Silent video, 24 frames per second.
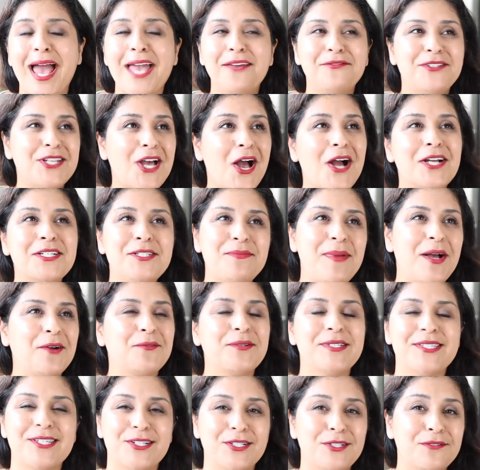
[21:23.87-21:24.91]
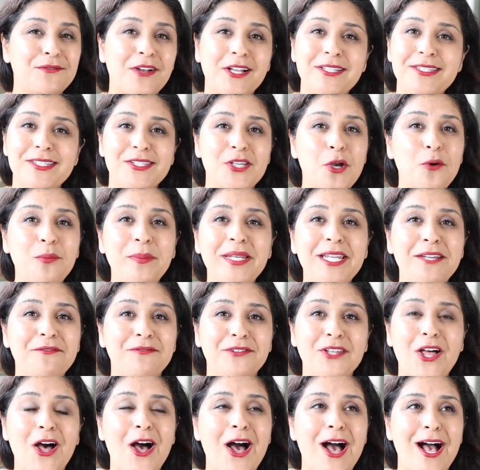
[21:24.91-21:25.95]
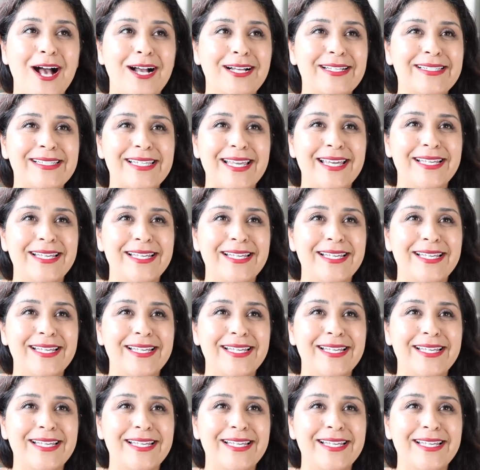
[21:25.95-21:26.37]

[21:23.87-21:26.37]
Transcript: I've talked about reserve on so many vlogs.